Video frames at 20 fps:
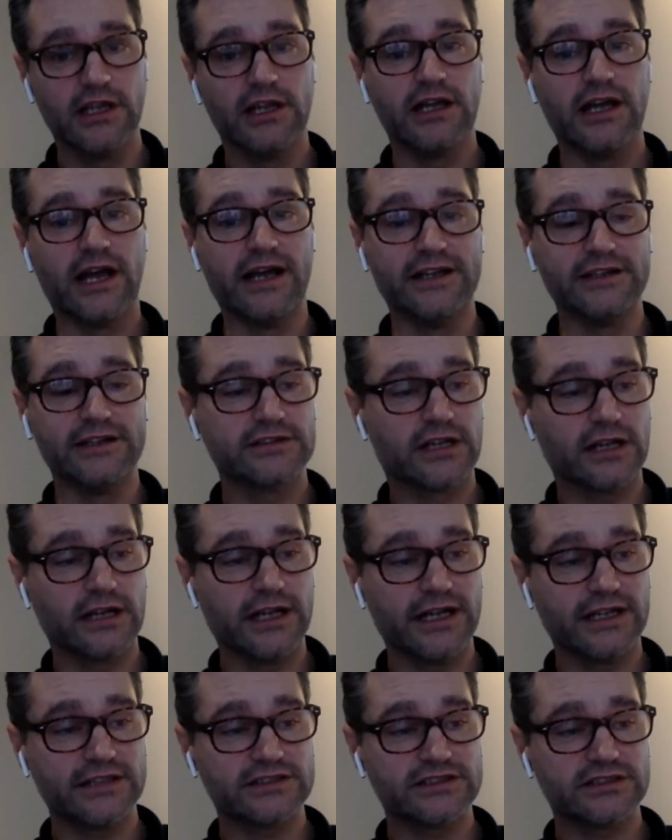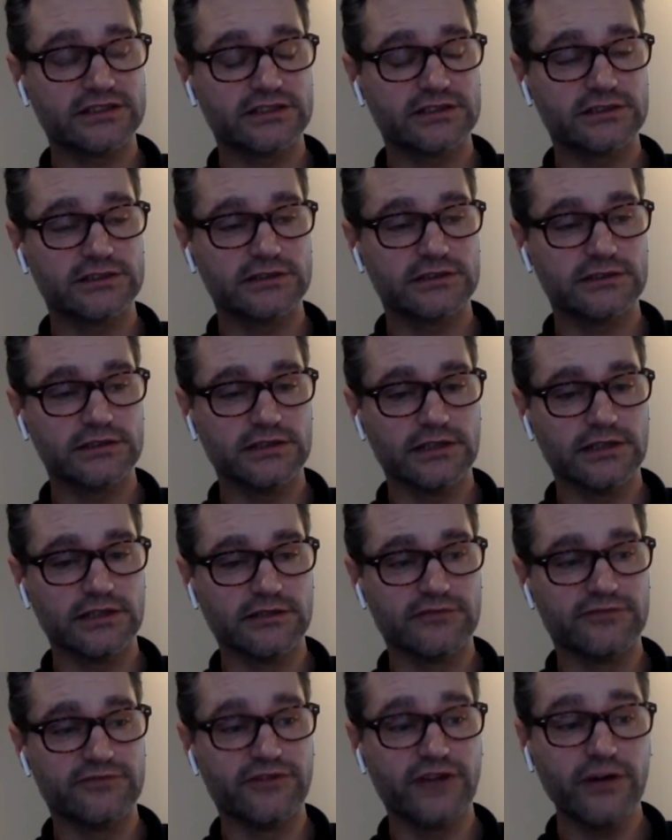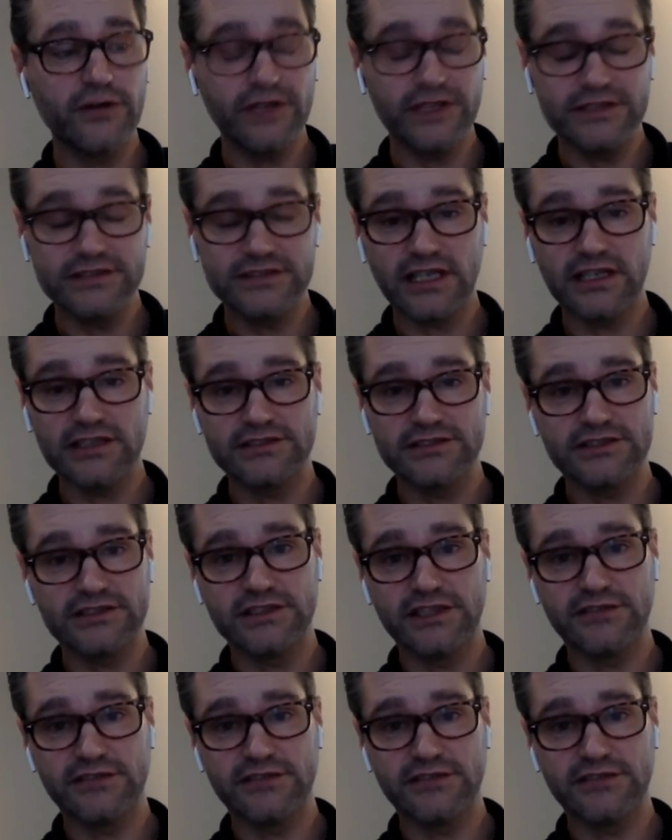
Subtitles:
and it collects very intelligent